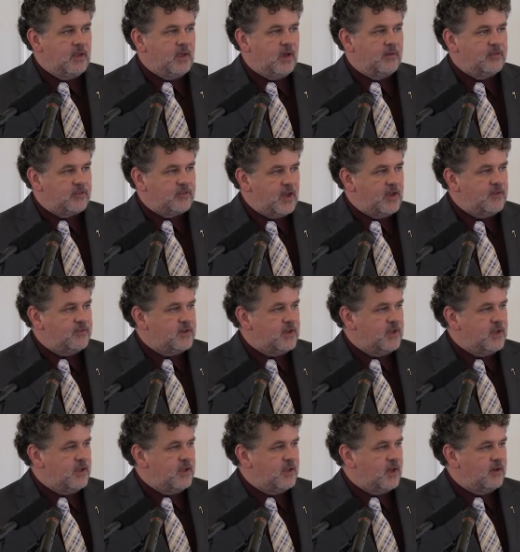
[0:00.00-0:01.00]
of
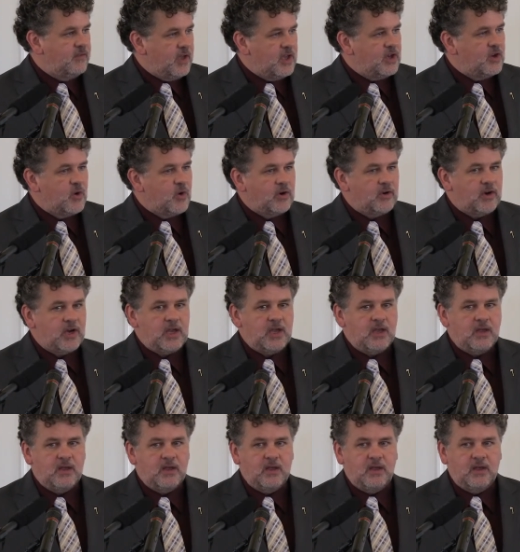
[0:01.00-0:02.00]
safety, of inquiry,
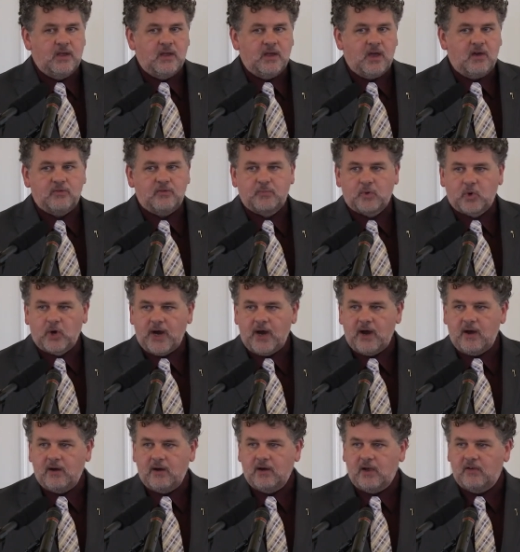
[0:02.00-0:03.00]
of
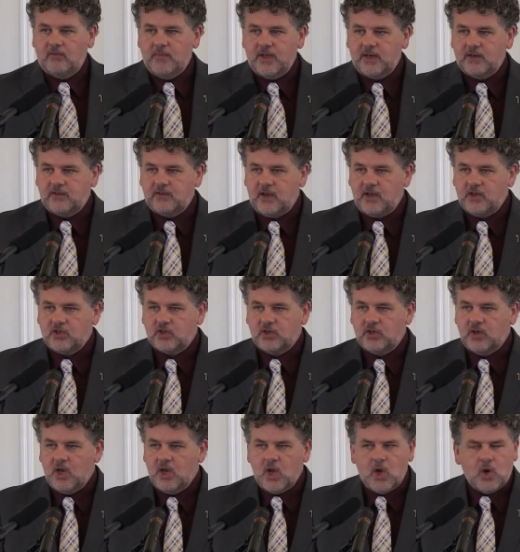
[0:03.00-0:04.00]
prayer, of
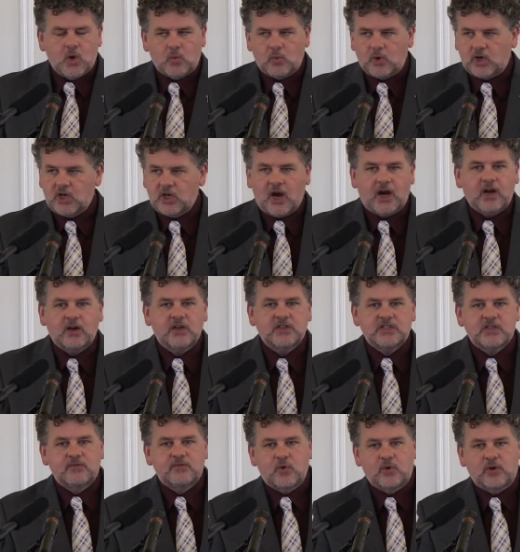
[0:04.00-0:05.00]
meditation,
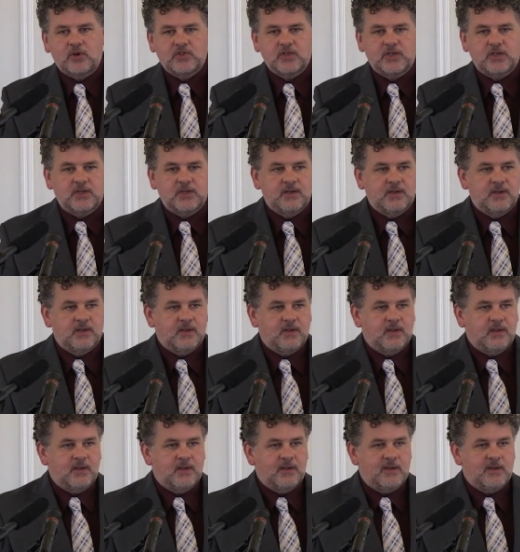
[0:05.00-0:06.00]
regardless of origin.
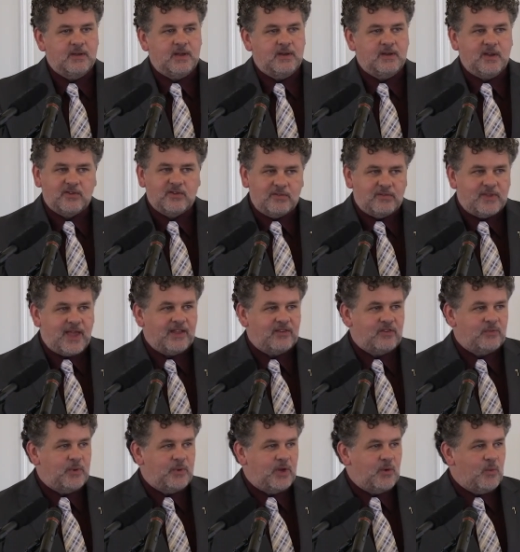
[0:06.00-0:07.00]
And doesn't that
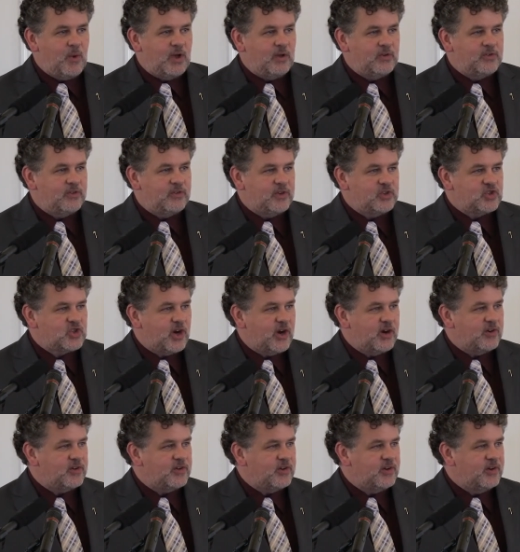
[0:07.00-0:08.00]
speak well to the
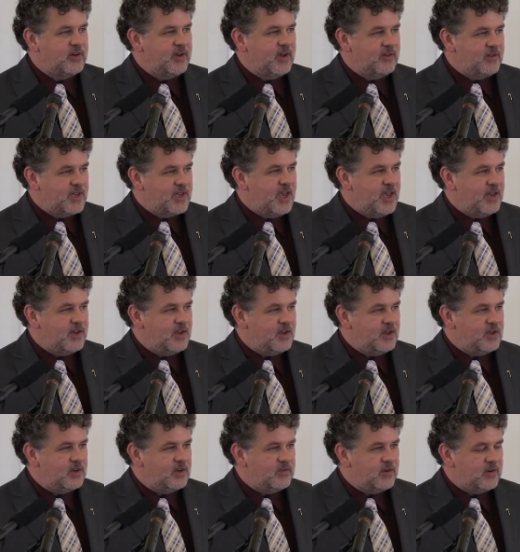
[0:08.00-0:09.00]
charter of Acadia
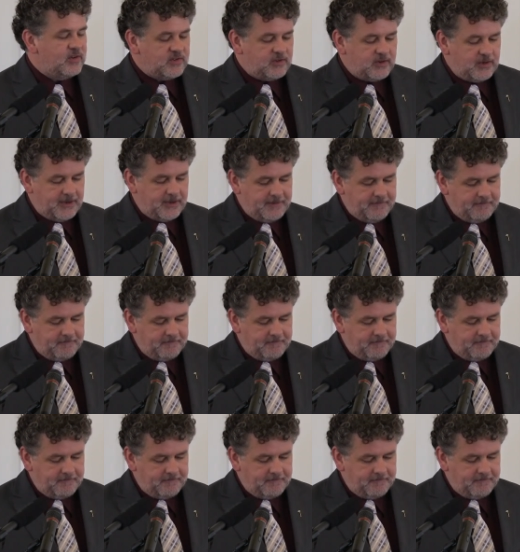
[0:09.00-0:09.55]
University?